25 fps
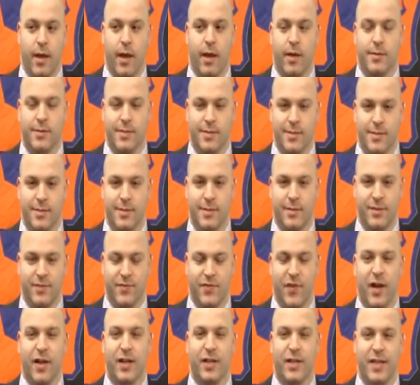Yeah, it's
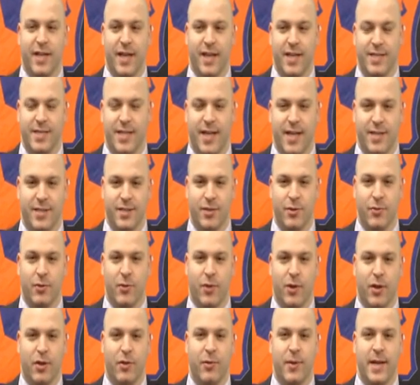finally nice not to
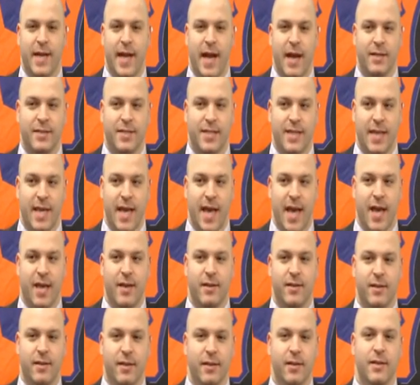go all the way down to the
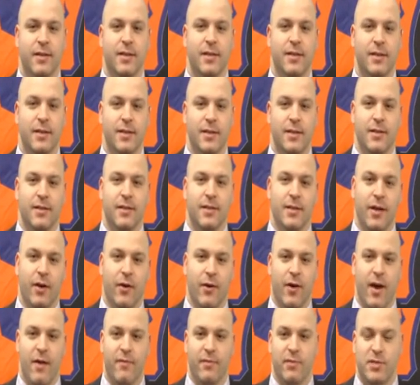end and, you
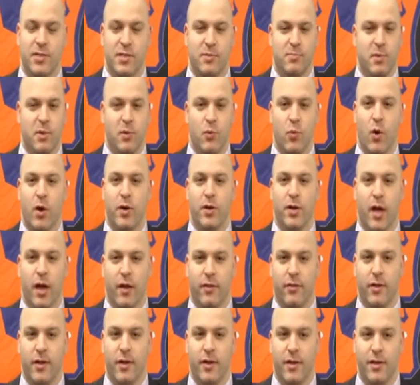know, have it just be
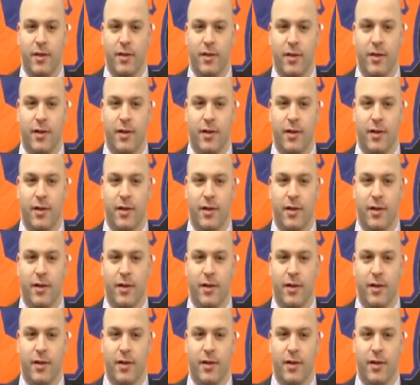1-0.